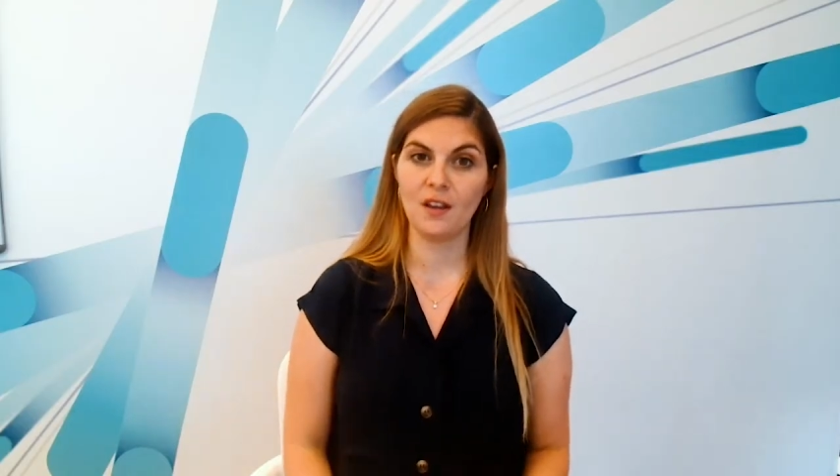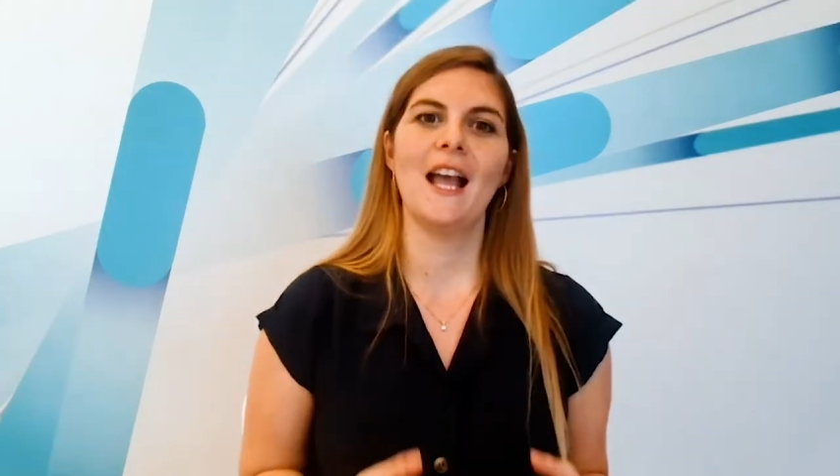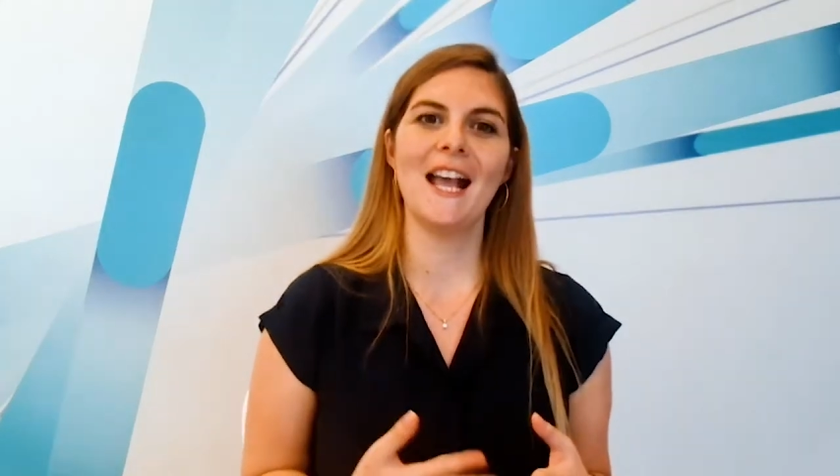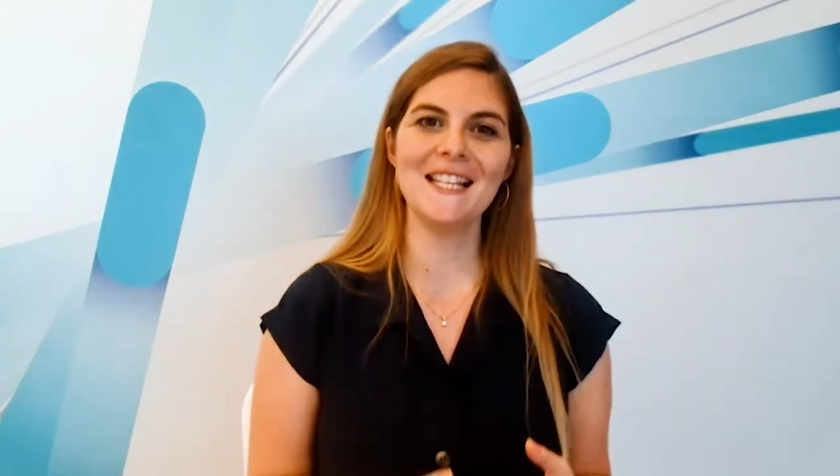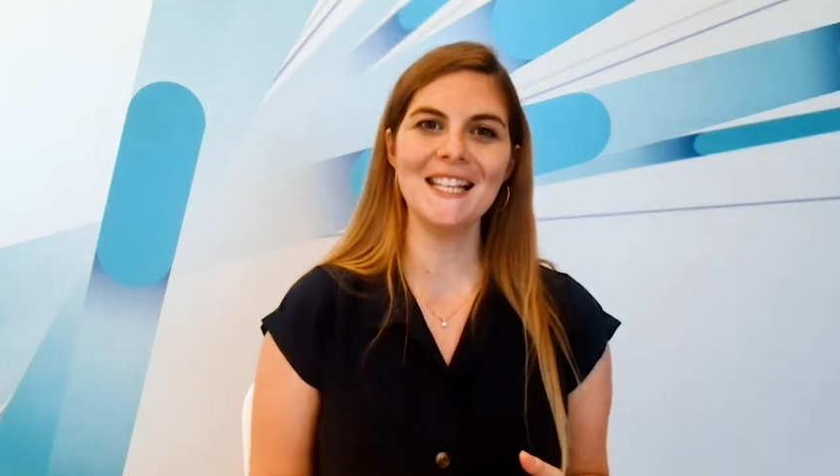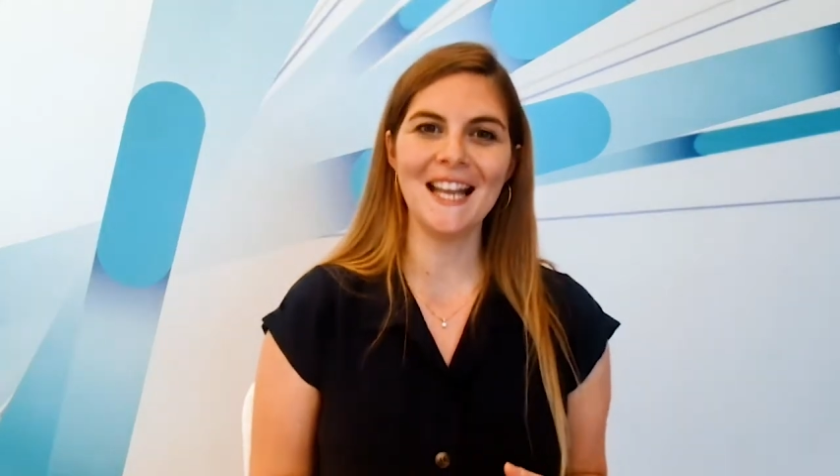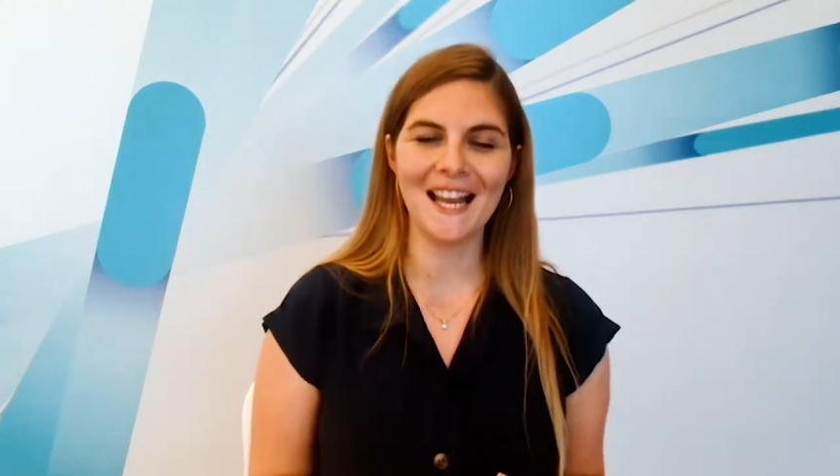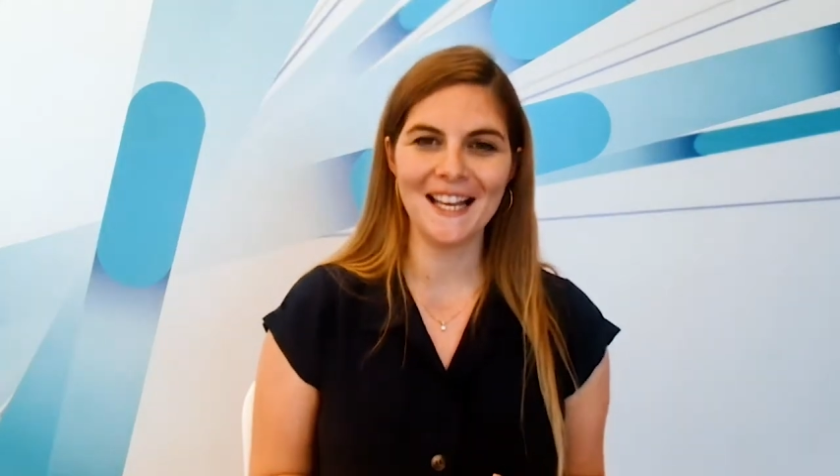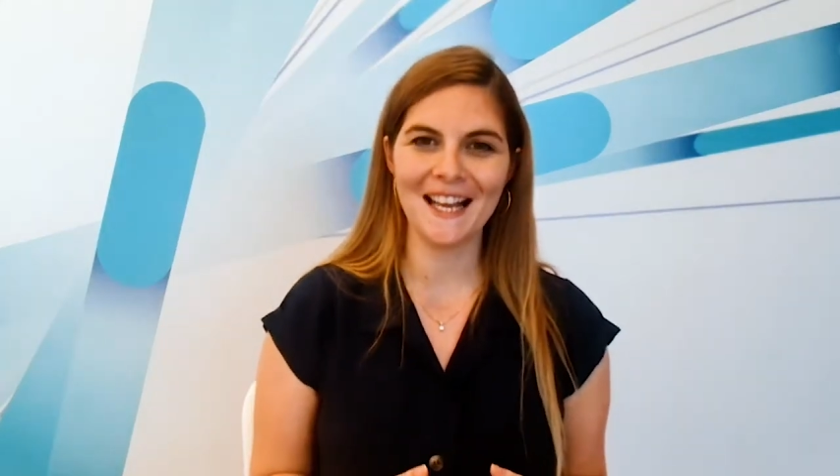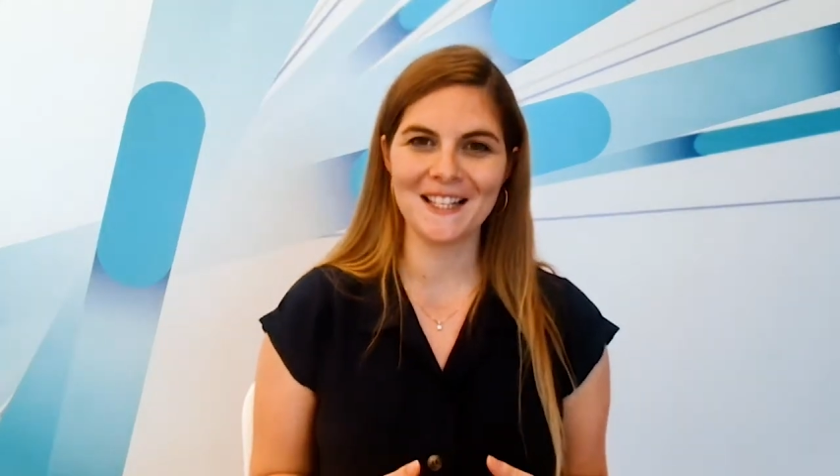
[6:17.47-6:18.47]
S C
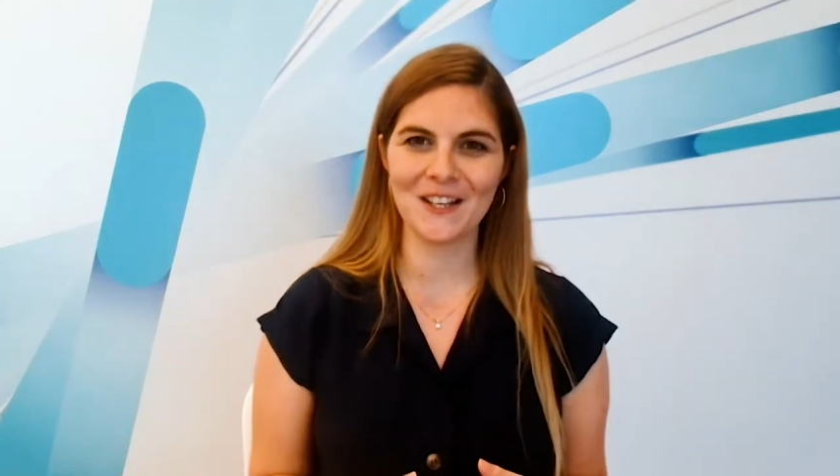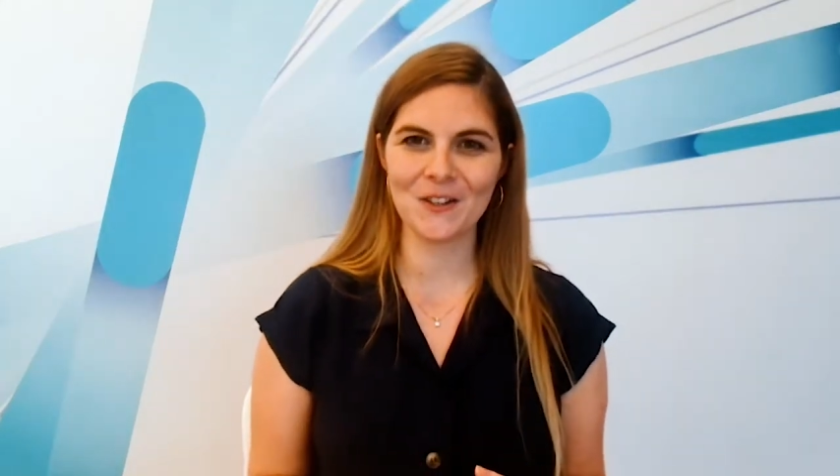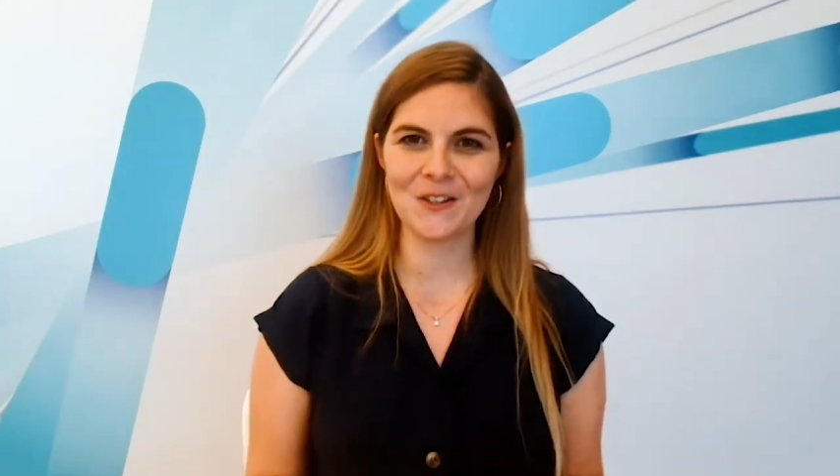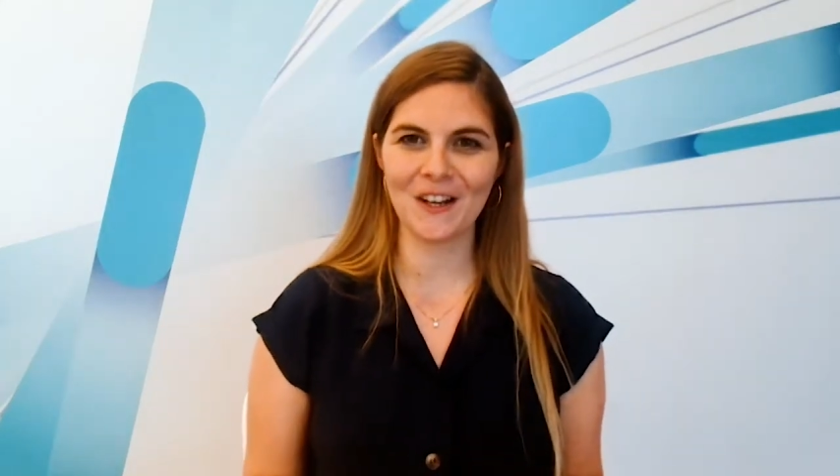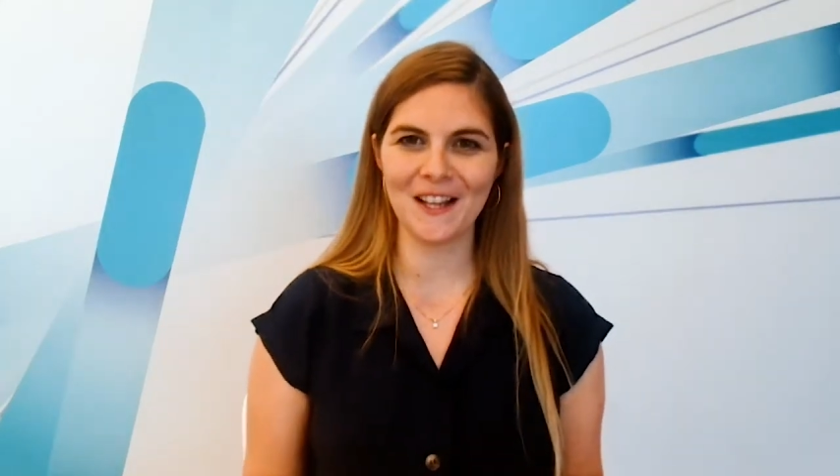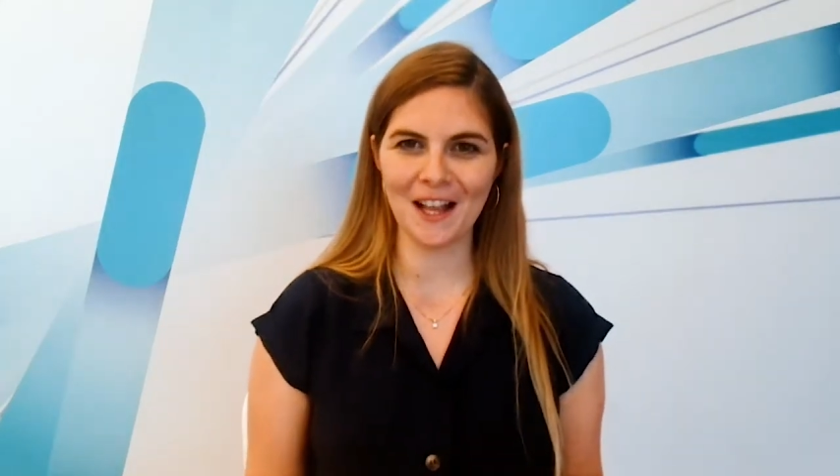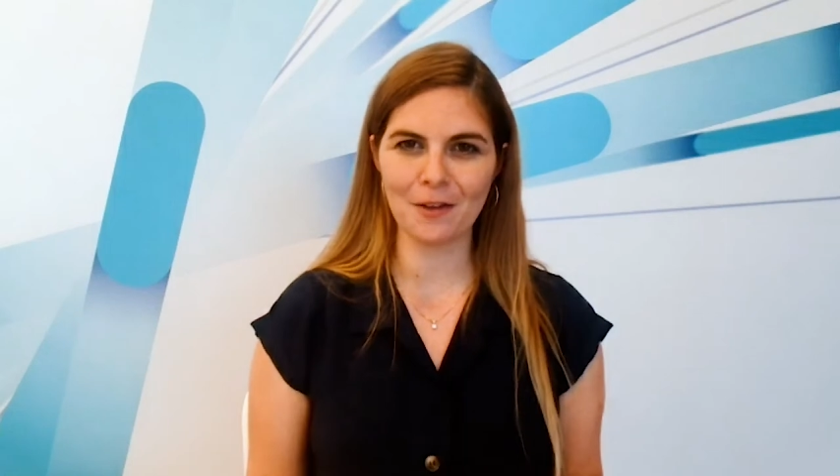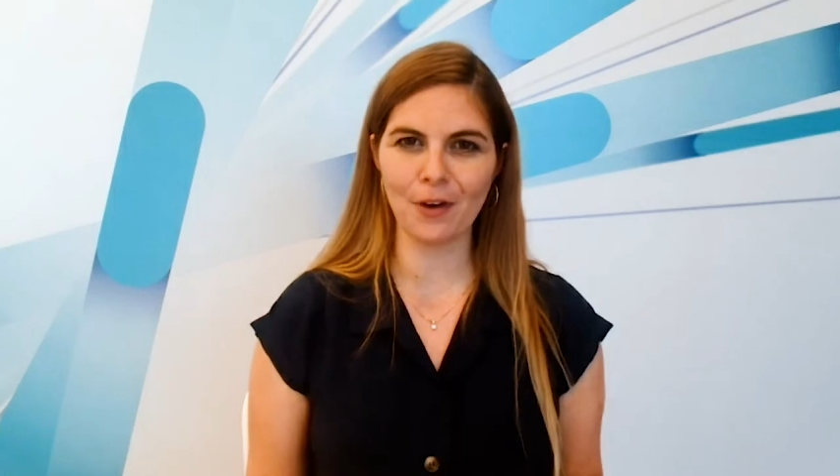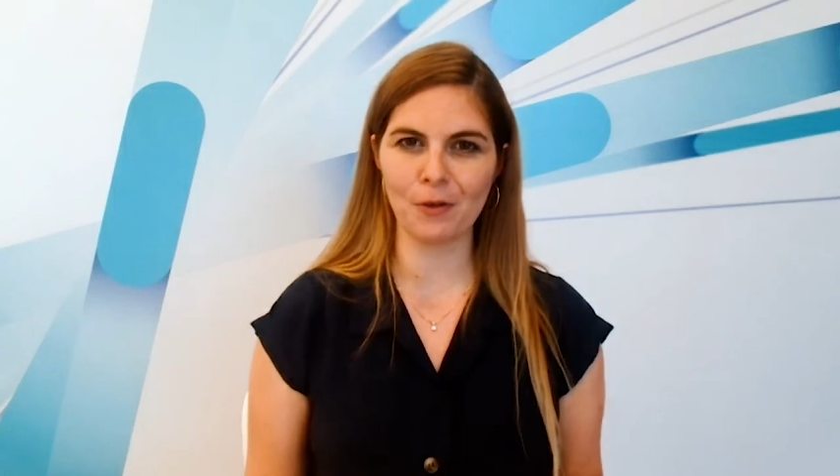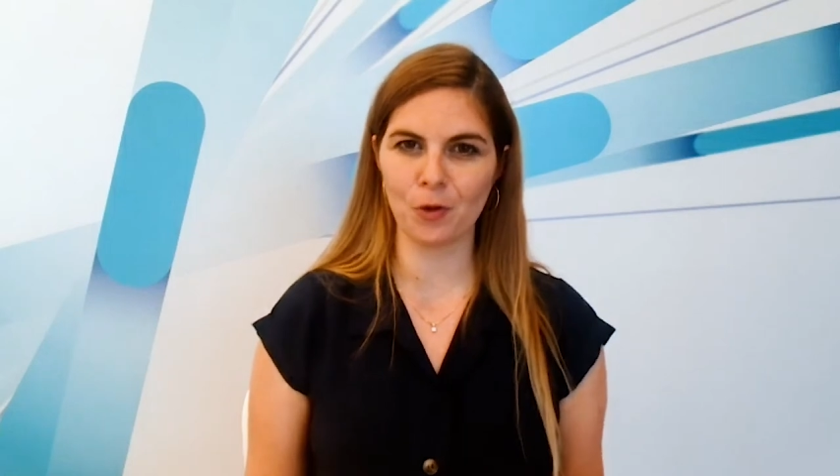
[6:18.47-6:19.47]
A is used to
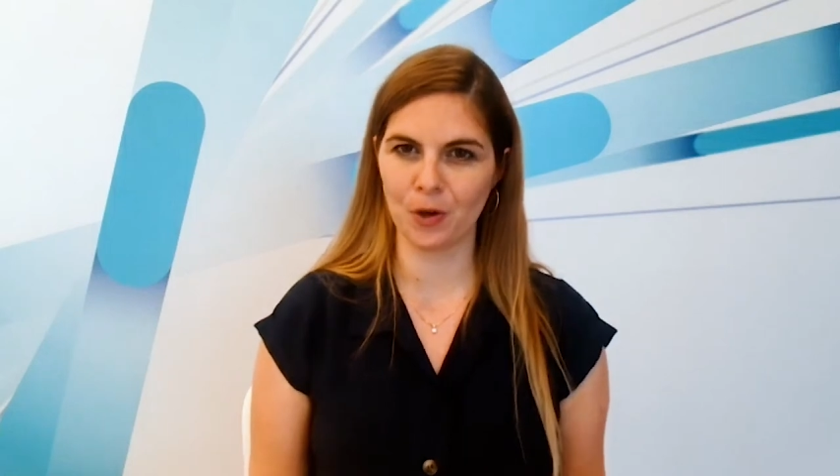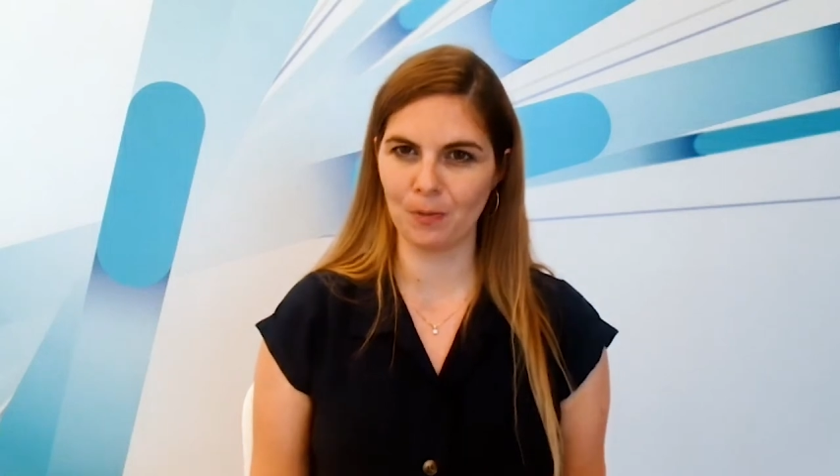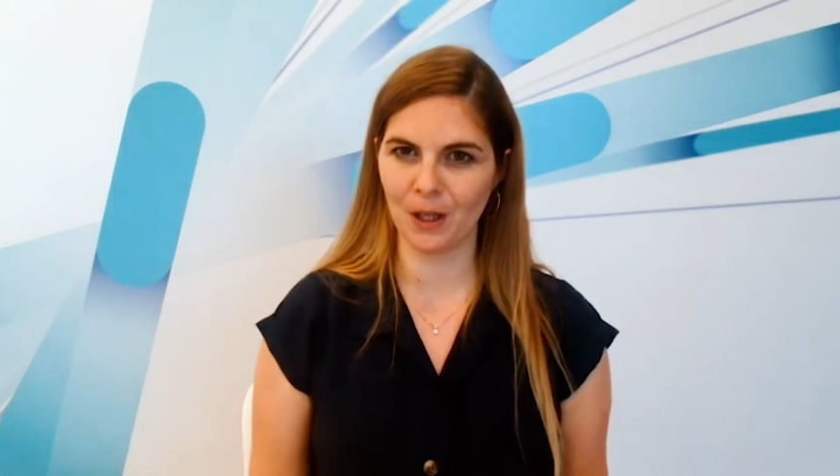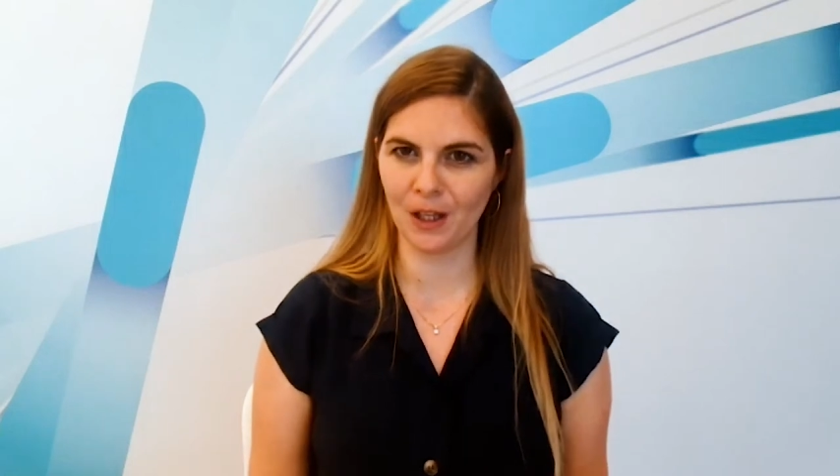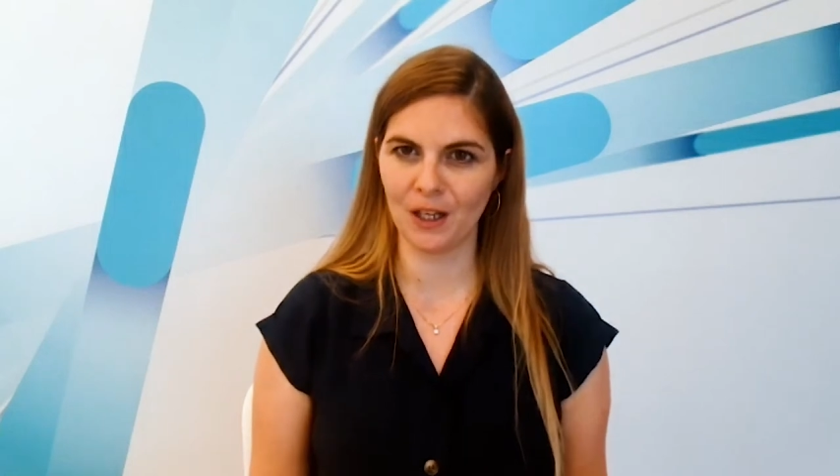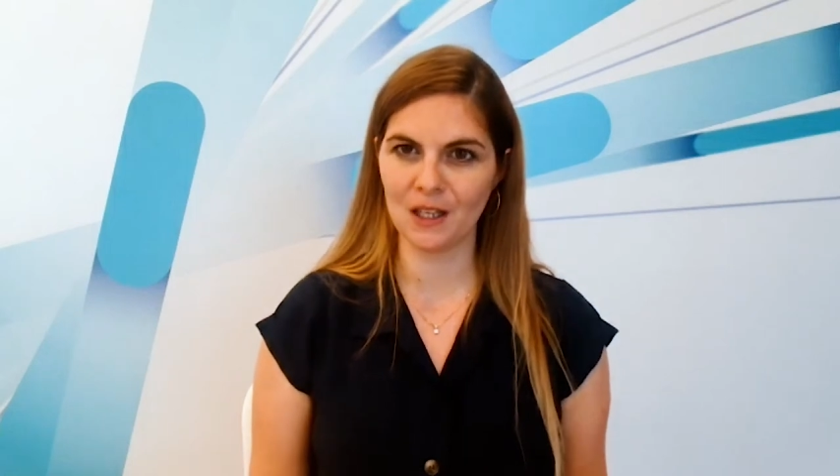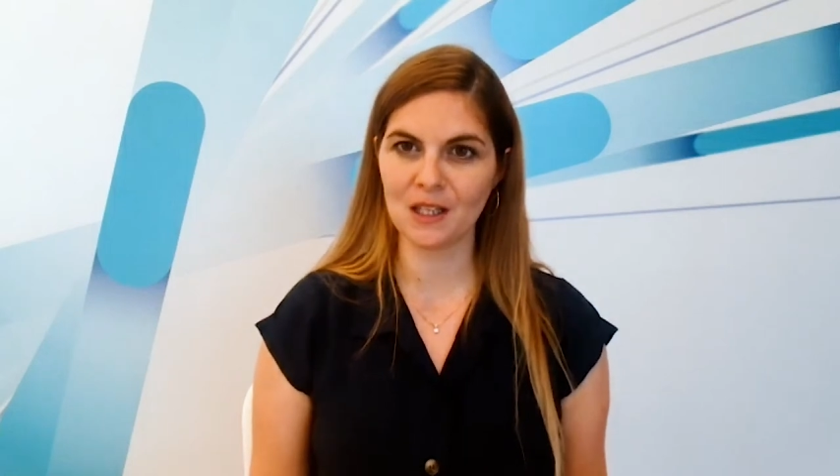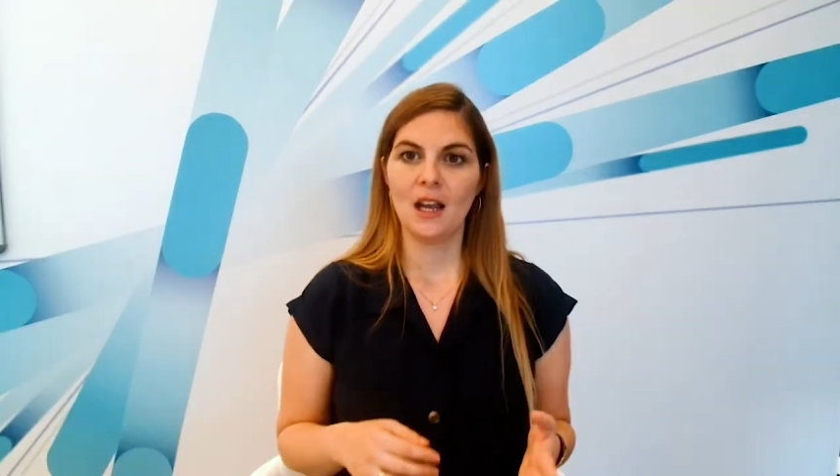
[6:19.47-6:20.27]
identify vulnerabilities